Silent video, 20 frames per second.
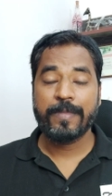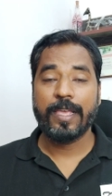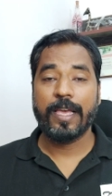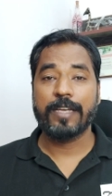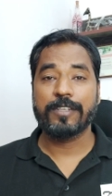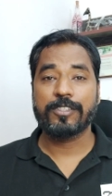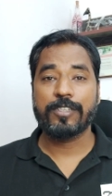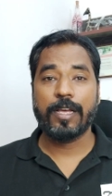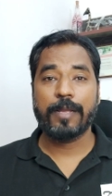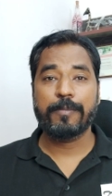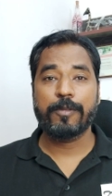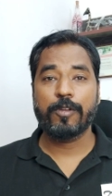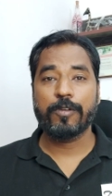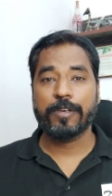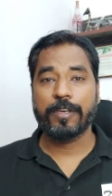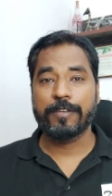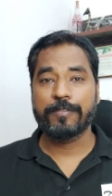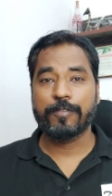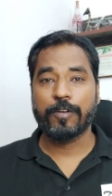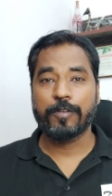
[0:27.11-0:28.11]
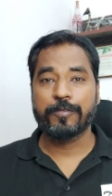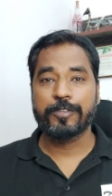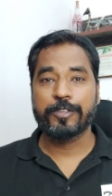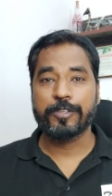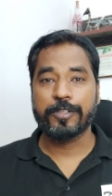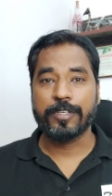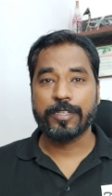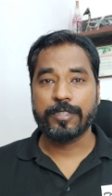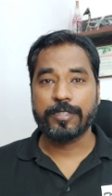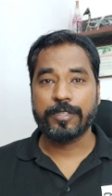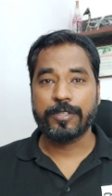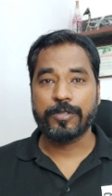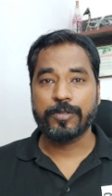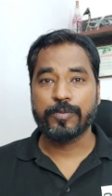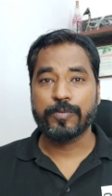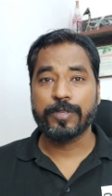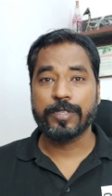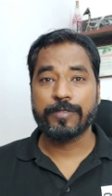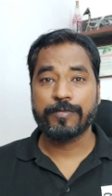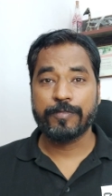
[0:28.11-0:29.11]
and shall be looking forward to continue
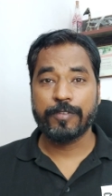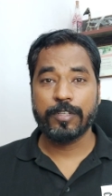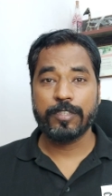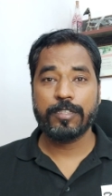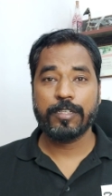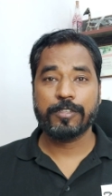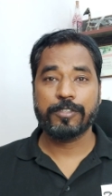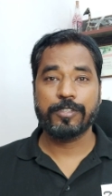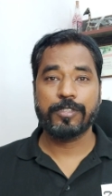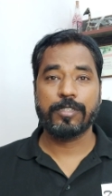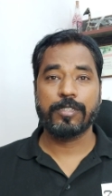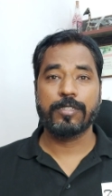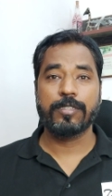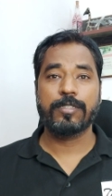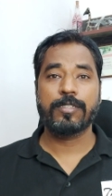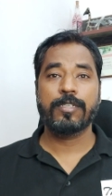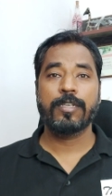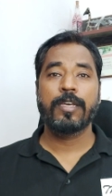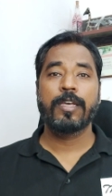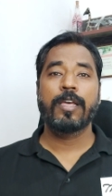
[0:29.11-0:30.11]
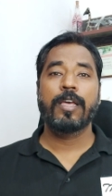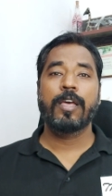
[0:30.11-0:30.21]
with further questions